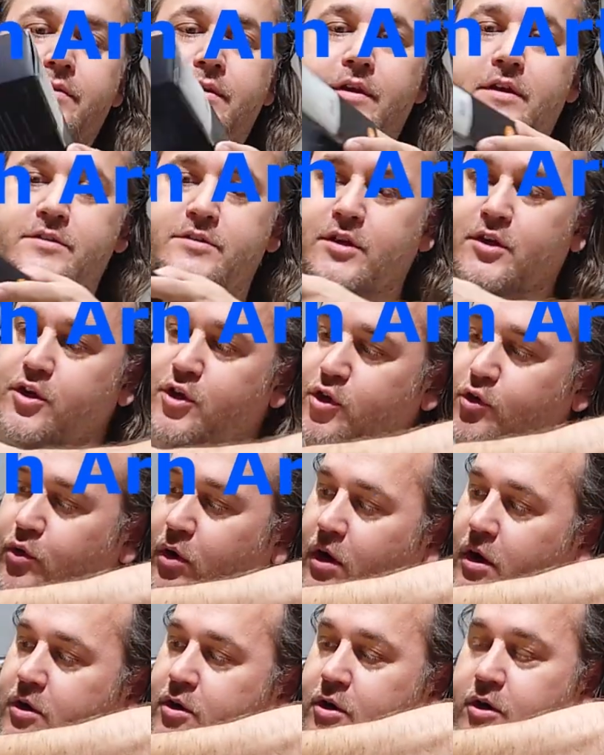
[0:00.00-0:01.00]
there's a
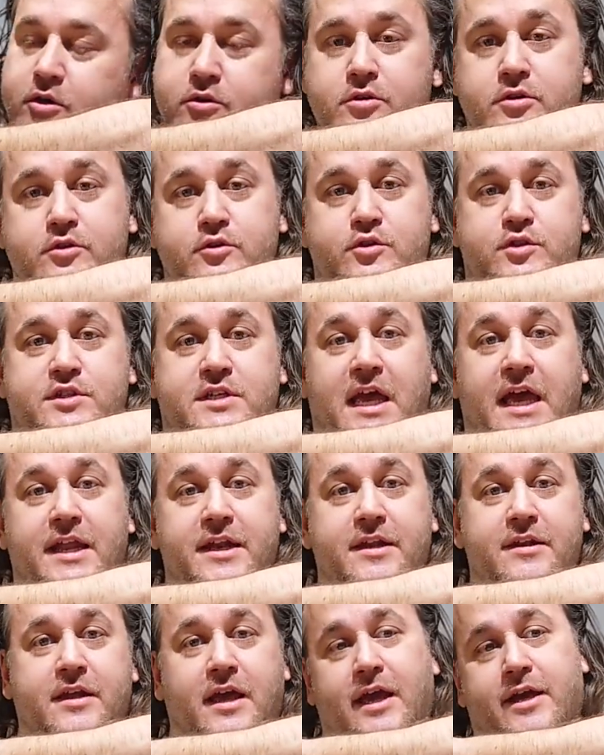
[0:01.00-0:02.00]
QR code, you
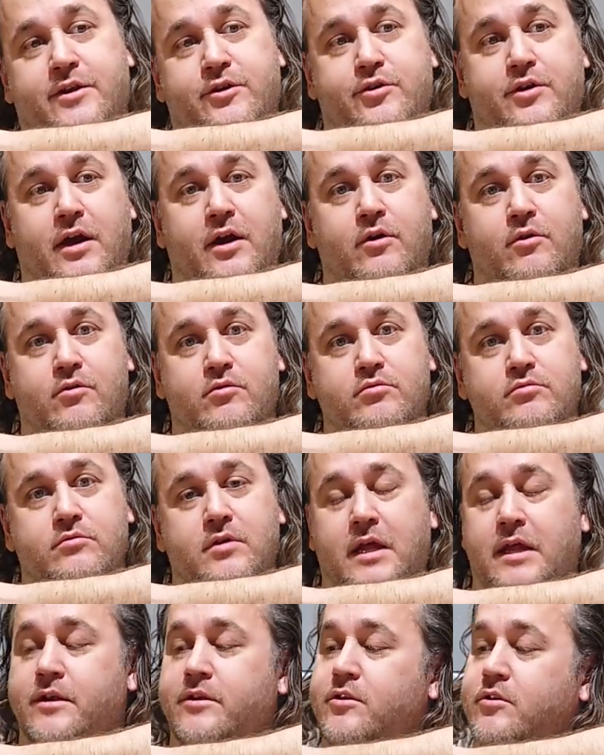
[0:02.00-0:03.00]
scan it and you go
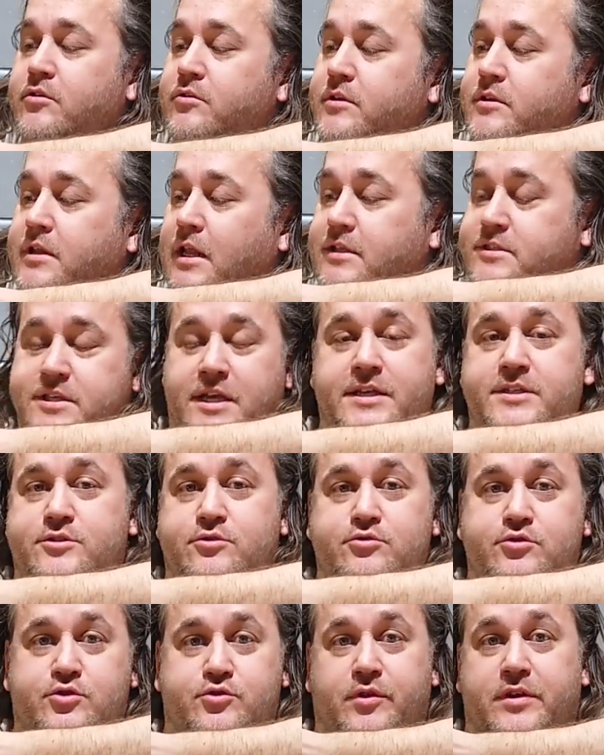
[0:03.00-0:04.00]
and that
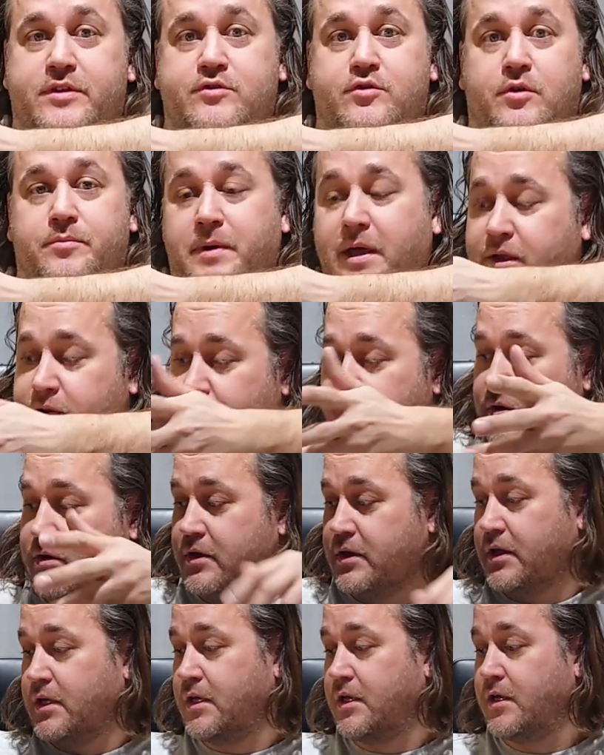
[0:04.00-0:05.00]
takes you straight to the manual
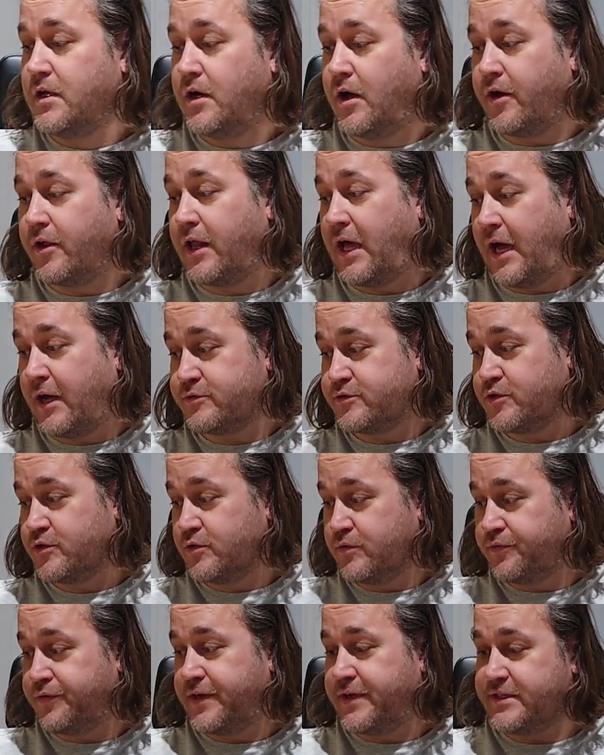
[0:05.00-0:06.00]
on how to
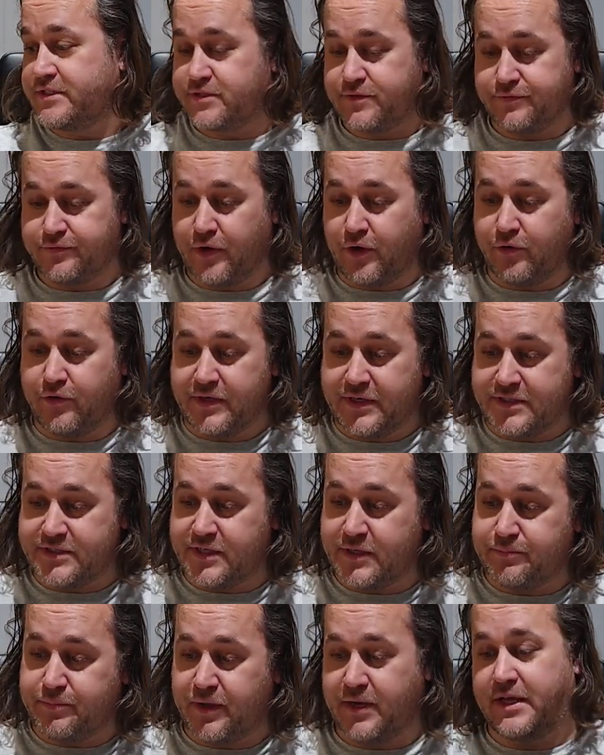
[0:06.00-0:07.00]
do things. Very
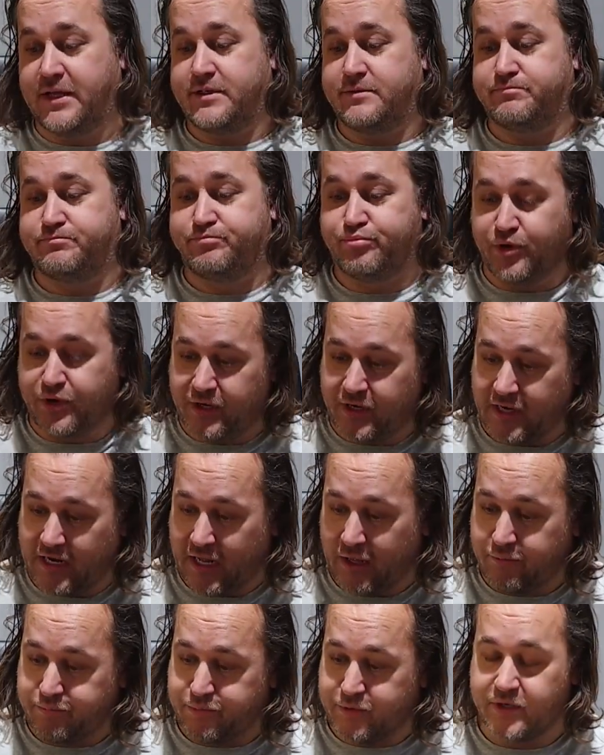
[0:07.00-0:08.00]
easy, but I printed
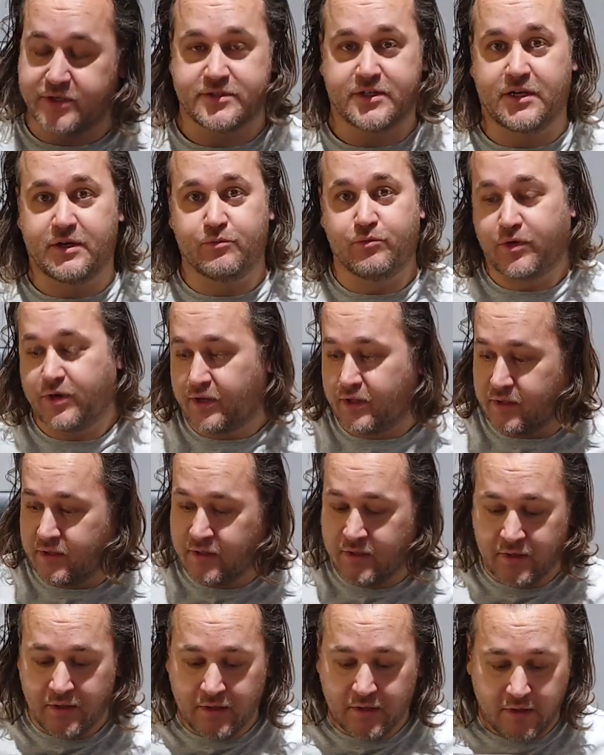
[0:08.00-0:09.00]
it out because I didn't want to
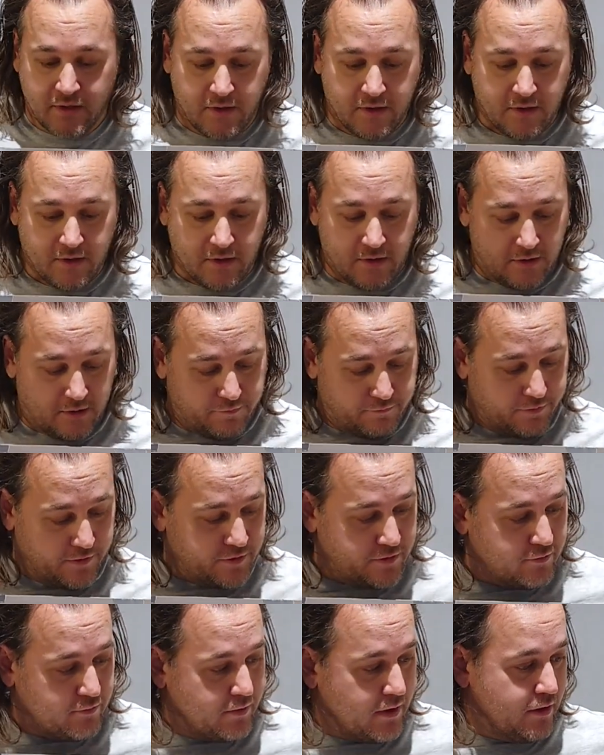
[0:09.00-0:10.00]

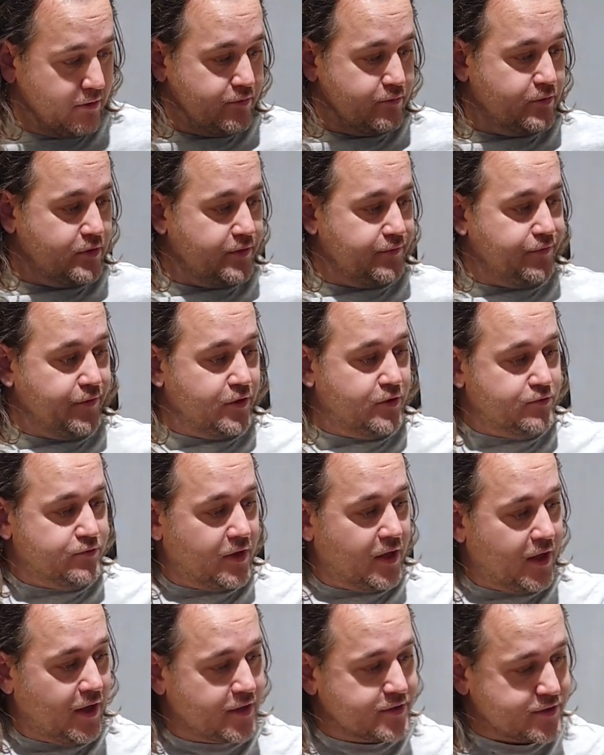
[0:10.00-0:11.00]
fit you around with the
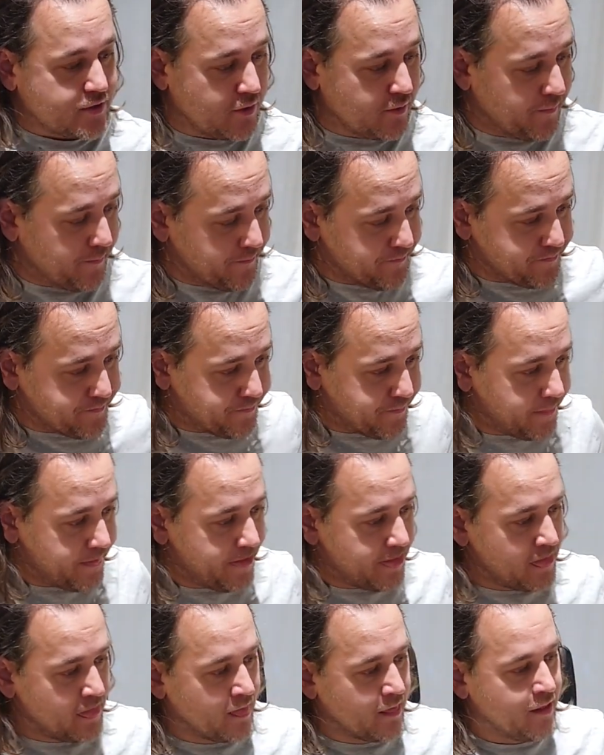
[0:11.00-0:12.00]
phone. So
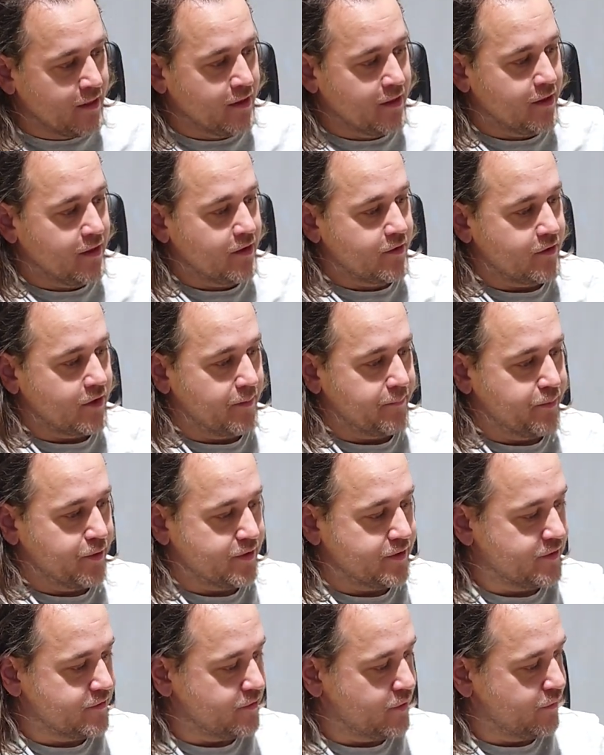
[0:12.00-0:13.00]
I'm gonna
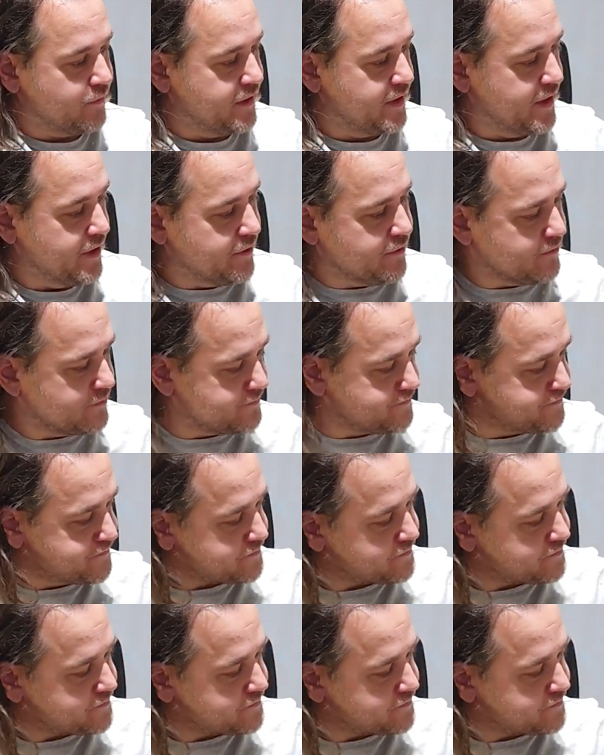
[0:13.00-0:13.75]
put this over here.